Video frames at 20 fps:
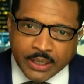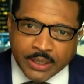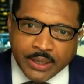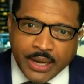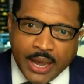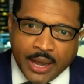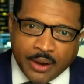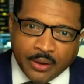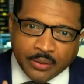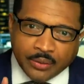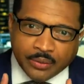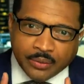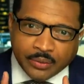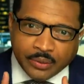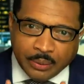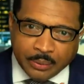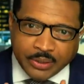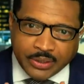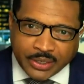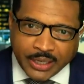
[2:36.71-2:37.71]
Now,
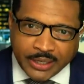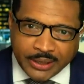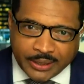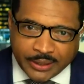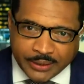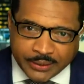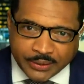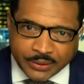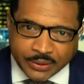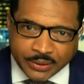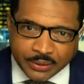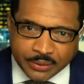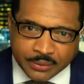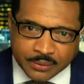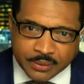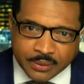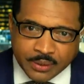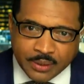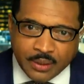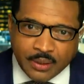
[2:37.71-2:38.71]
let me say this,
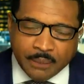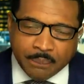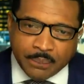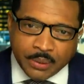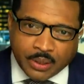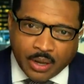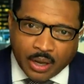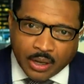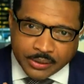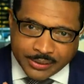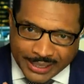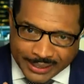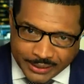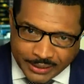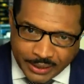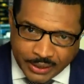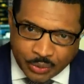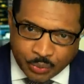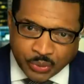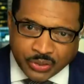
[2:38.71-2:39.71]
because I
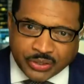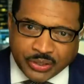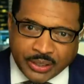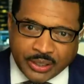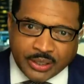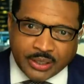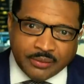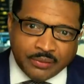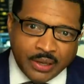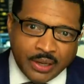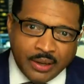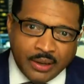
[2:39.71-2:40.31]
did receive